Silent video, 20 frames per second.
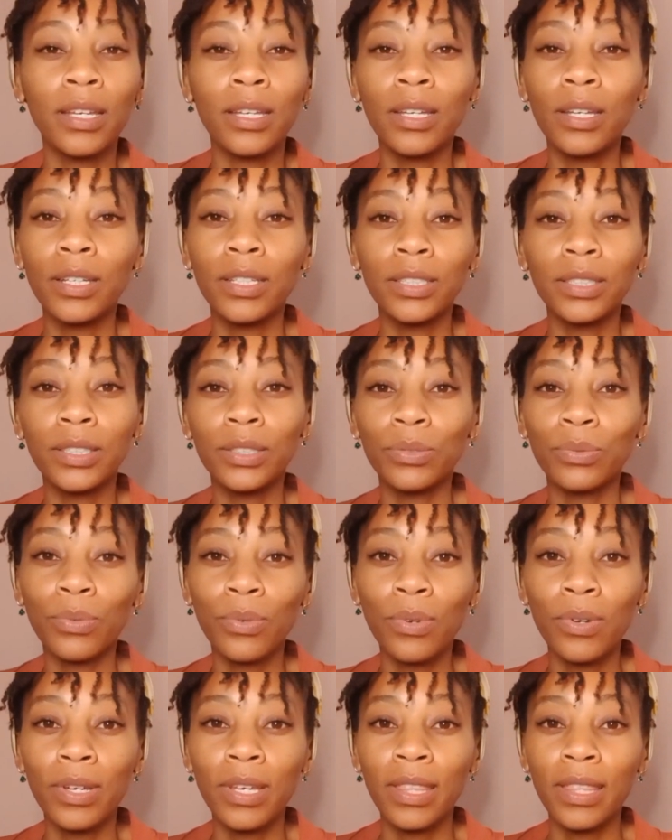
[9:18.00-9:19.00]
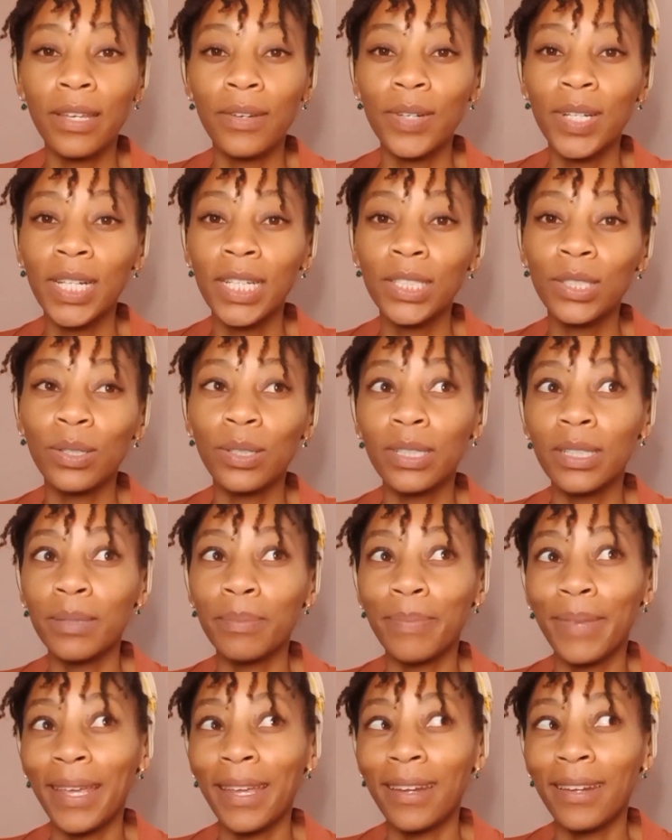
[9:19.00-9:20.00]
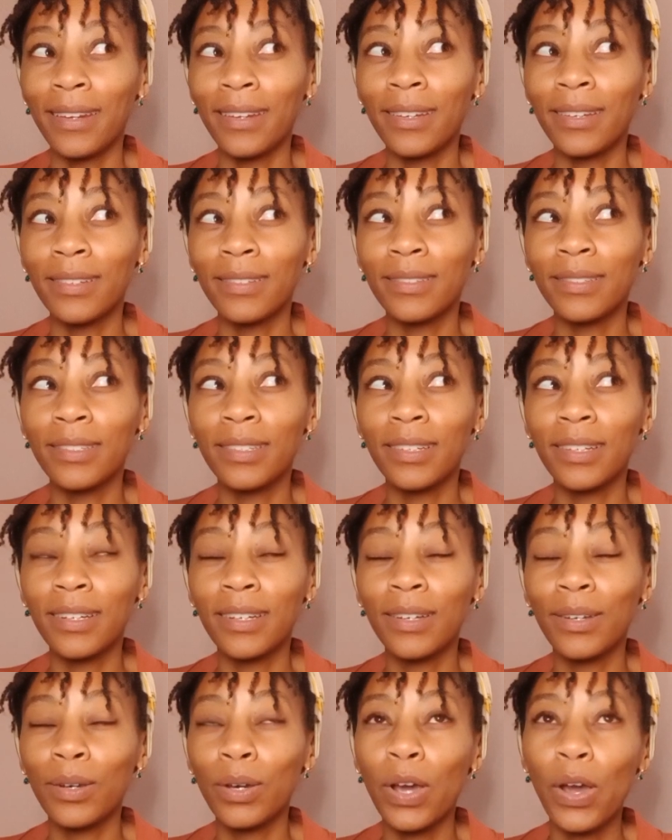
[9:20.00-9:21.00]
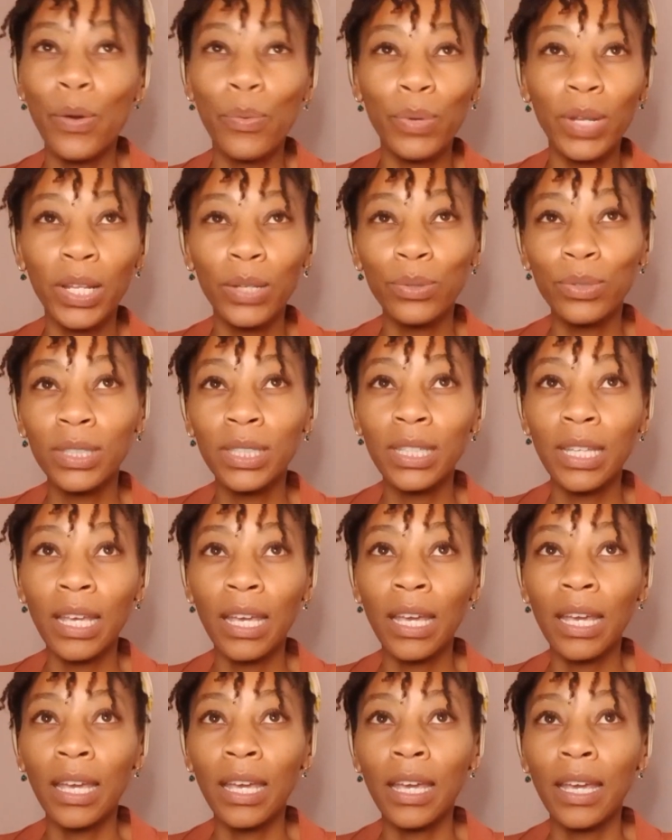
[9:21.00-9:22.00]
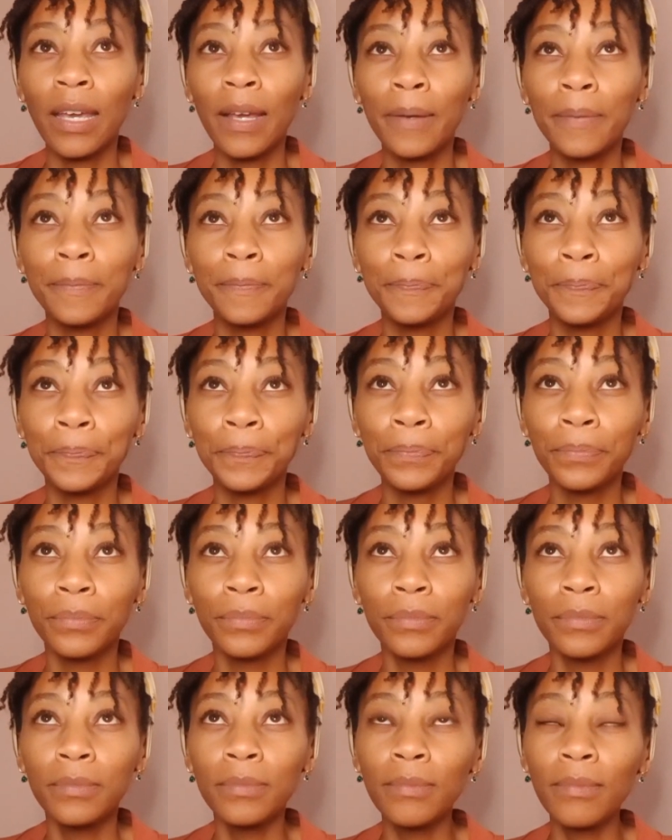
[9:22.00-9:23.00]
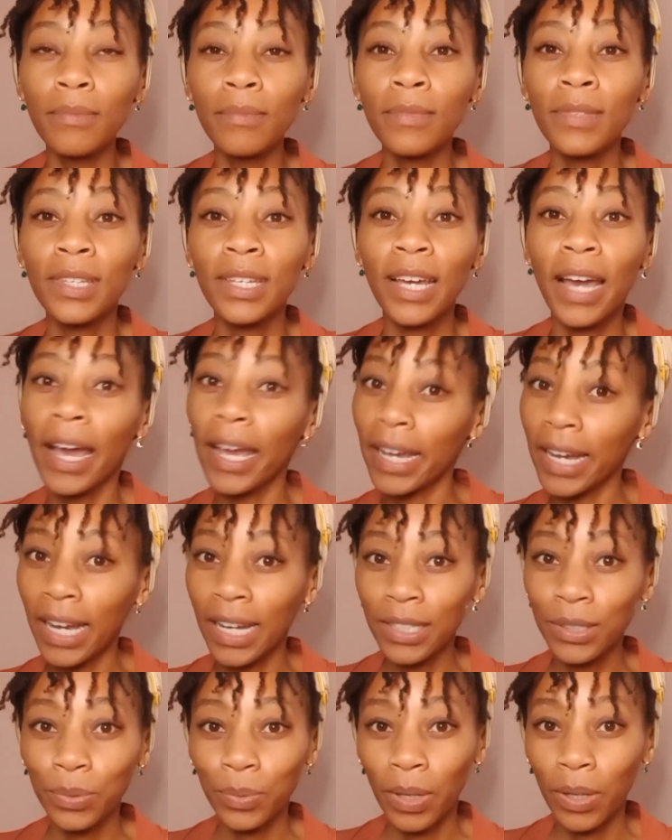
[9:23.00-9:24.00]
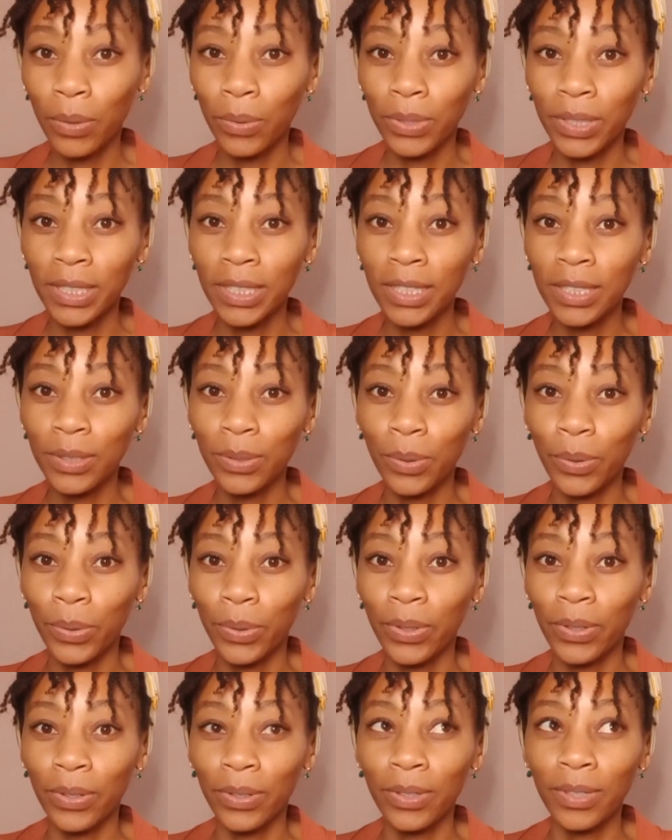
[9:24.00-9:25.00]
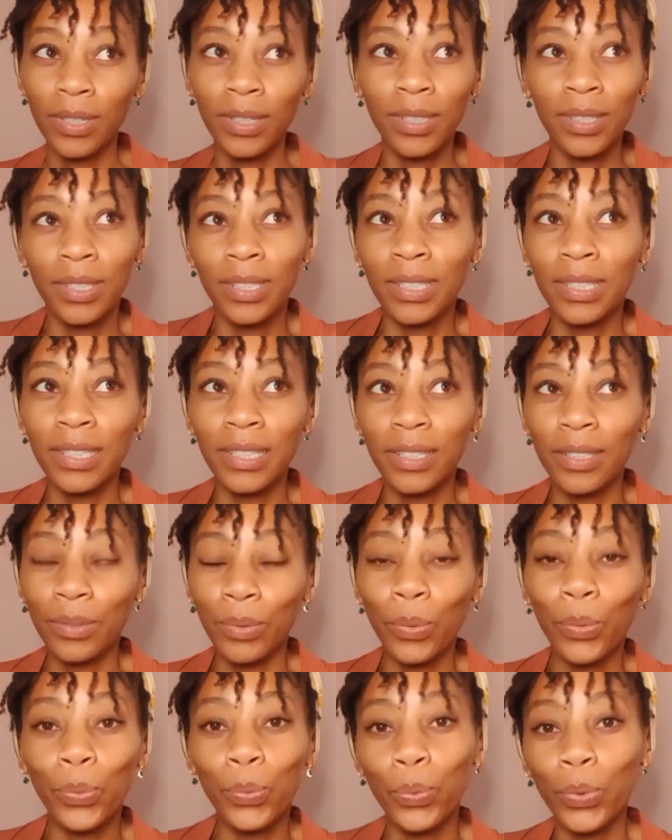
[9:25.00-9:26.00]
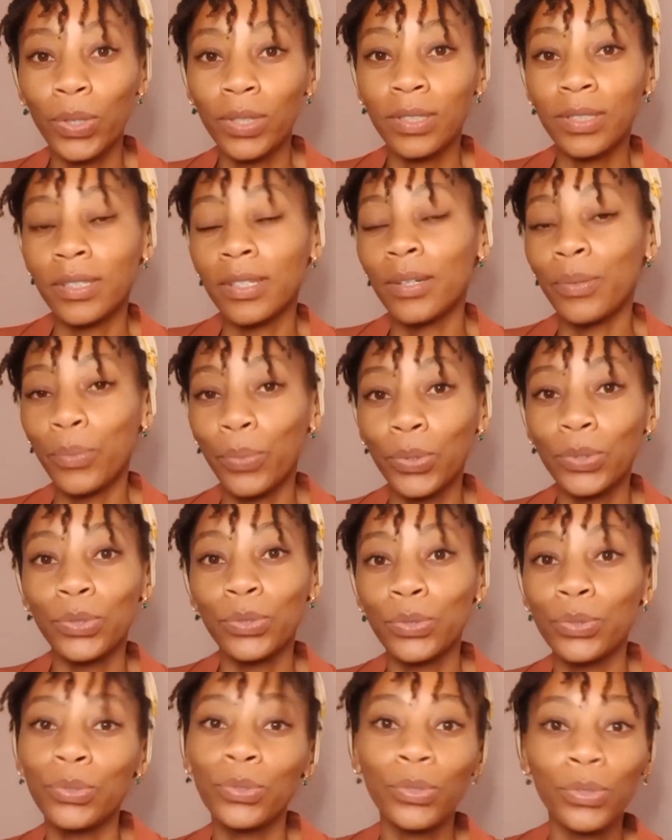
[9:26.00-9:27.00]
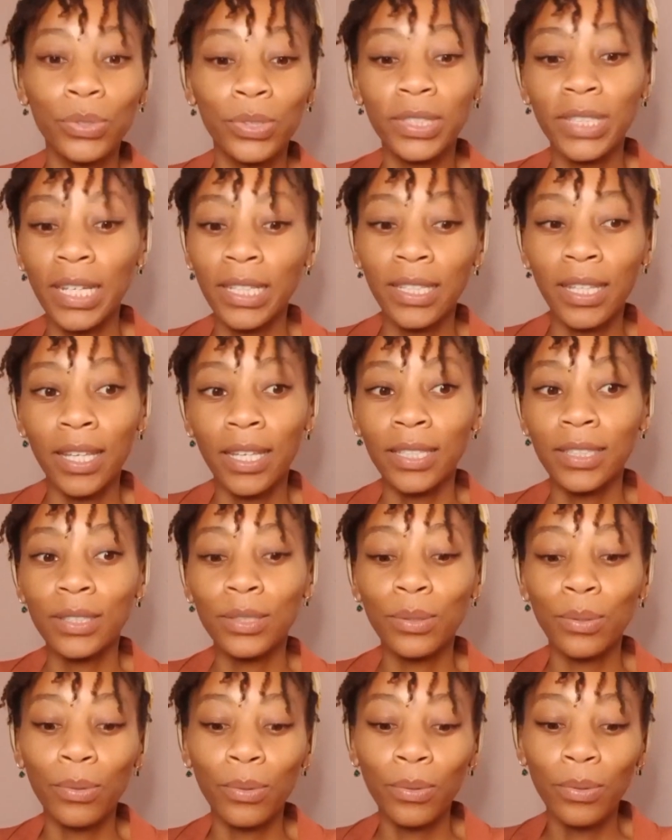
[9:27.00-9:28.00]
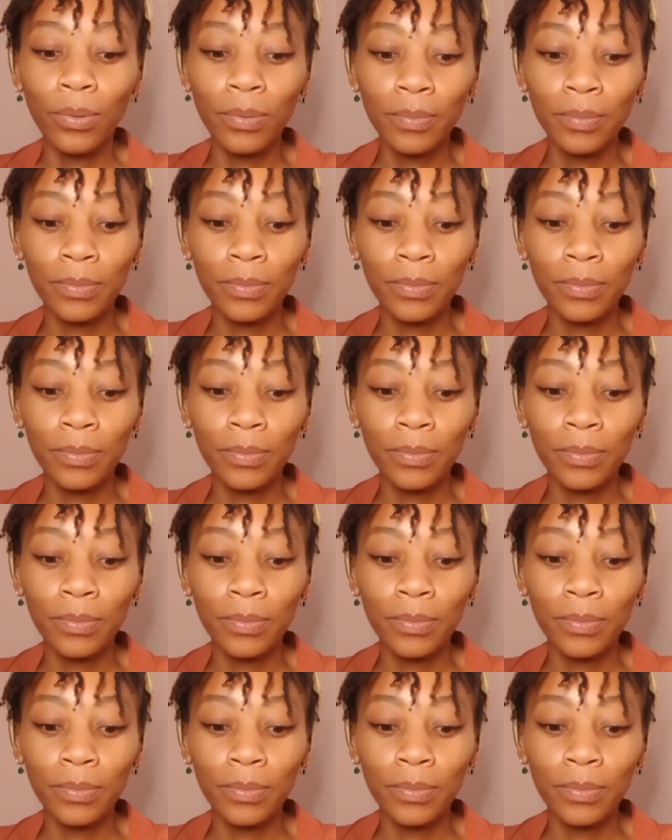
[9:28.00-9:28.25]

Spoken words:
is wrong in the relationship, then will you say, I can't work on it, or what you such things? So